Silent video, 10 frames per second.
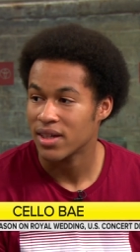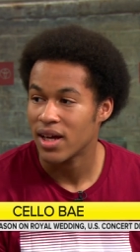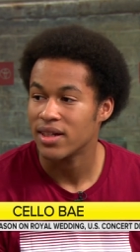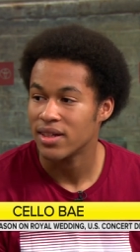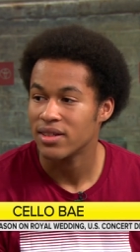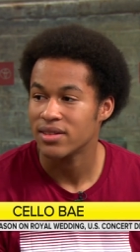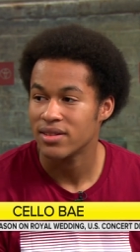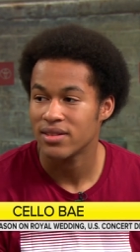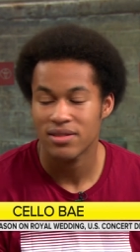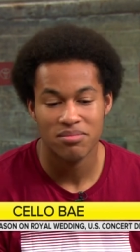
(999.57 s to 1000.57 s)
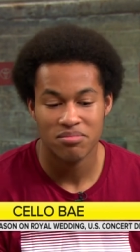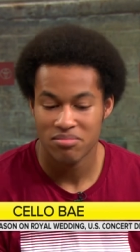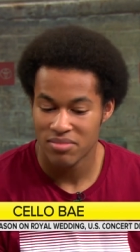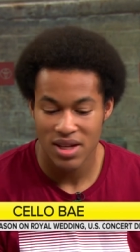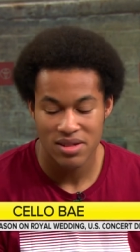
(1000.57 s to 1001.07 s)
can. As you can.
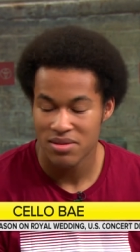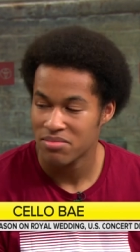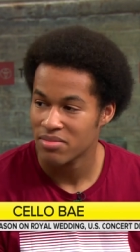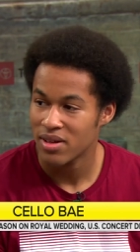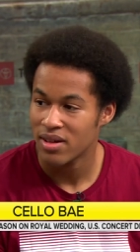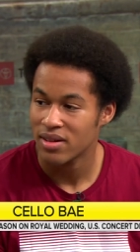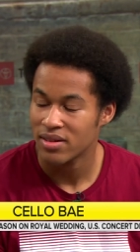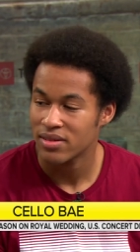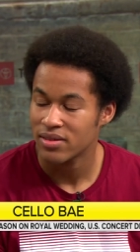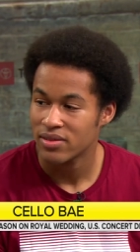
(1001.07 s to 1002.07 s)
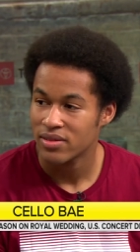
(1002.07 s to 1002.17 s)
Well, you're making your debut in the